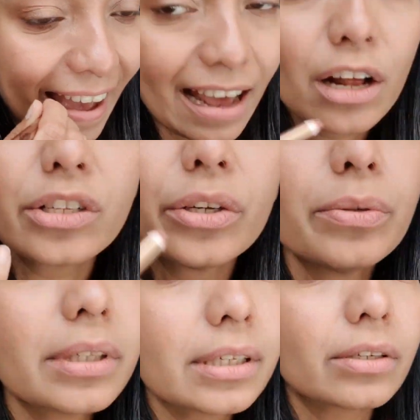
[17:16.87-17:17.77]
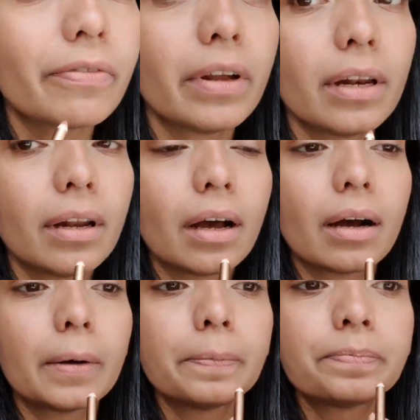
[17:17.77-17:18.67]
I'll also use this to fill
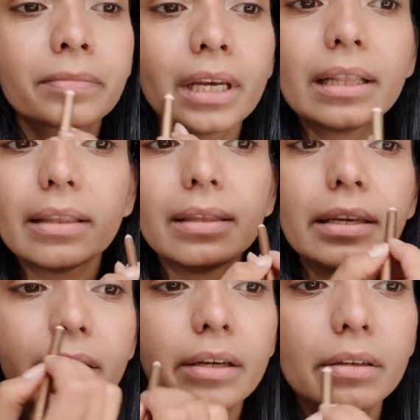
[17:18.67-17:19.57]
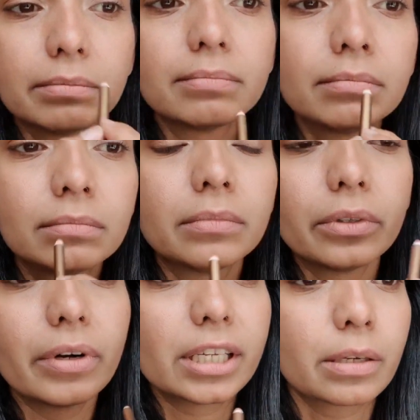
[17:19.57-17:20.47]
in the
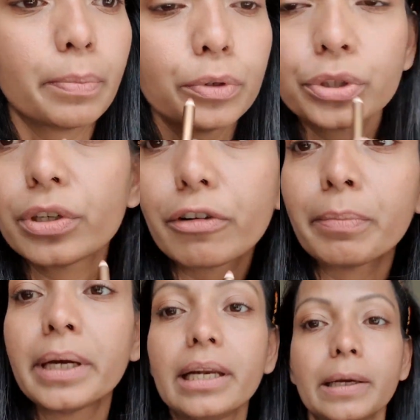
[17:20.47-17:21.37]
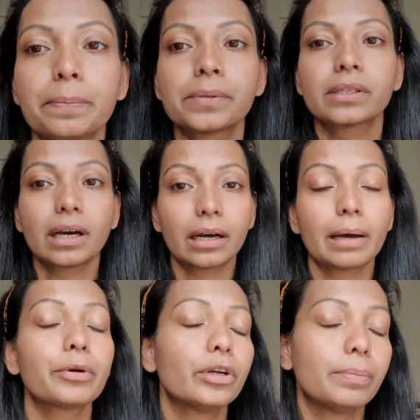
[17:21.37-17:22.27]
rest portion of my lips.
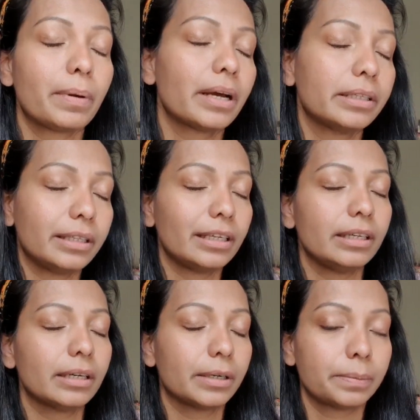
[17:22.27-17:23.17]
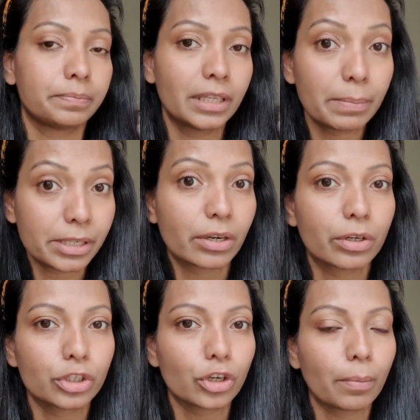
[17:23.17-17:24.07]
I'm going to apply the lipstick
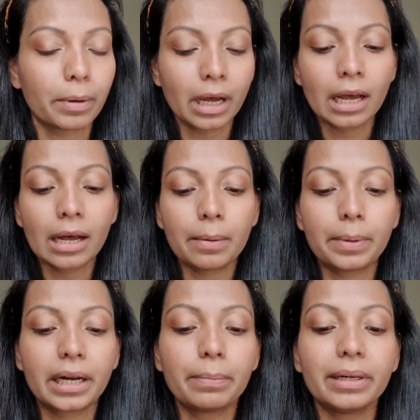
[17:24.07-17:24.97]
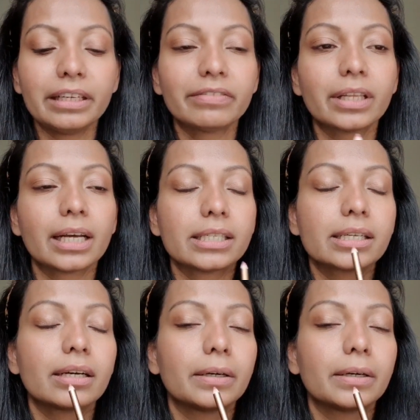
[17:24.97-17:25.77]
on top, but I believe that